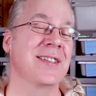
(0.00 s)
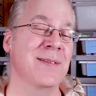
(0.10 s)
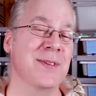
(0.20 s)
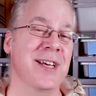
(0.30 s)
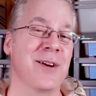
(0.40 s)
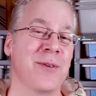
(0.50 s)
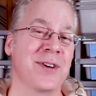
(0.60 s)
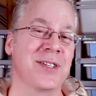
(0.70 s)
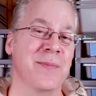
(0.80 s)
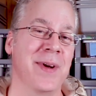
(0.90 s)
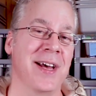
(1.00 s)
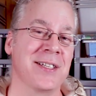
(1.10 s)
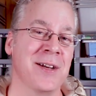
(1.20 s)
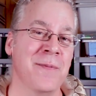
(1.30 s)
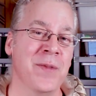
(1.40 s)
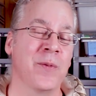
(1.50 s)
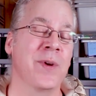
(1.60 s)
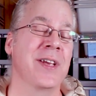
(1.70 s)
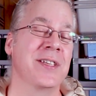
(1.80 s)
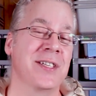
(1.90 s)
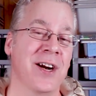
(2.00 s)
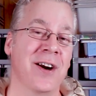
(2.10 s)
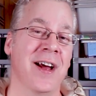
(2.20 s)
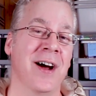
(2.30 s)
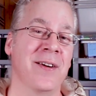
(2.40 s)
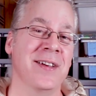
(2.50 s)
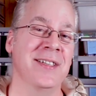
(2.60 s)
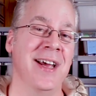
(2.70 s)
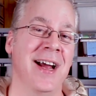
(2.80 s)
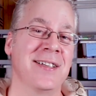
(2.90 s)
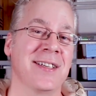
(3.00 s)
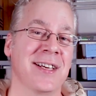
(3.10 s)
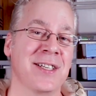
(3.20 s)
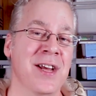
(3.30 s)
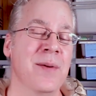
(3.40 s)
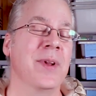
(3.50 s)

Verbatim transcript: It seems like it works the best when they start out as hatchlings.